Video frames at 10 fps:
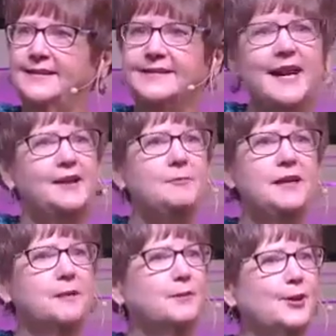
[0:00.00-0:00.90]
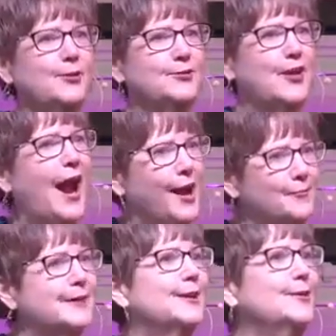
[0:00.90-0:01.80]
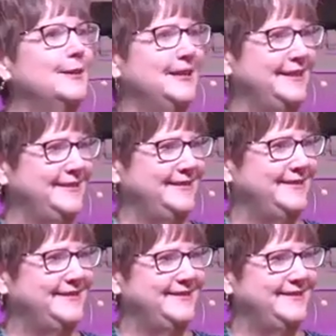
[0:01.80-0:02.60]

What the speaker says: sign me up, coach, I want to go in.